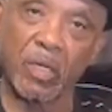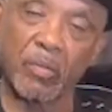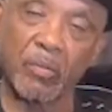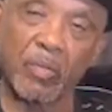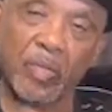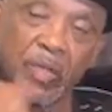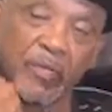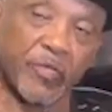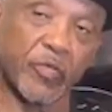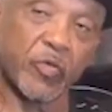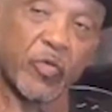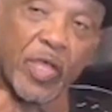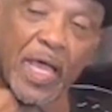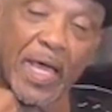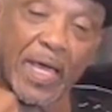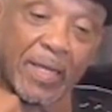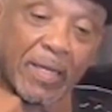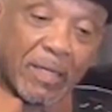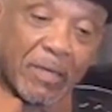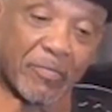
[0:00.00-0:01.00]
But if you
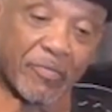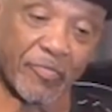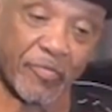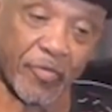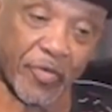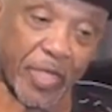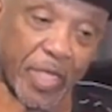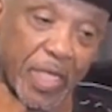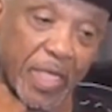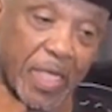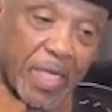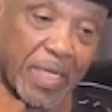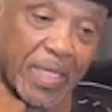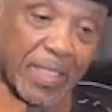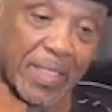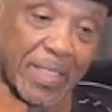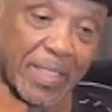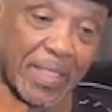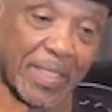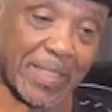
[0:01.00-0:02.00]
got a friend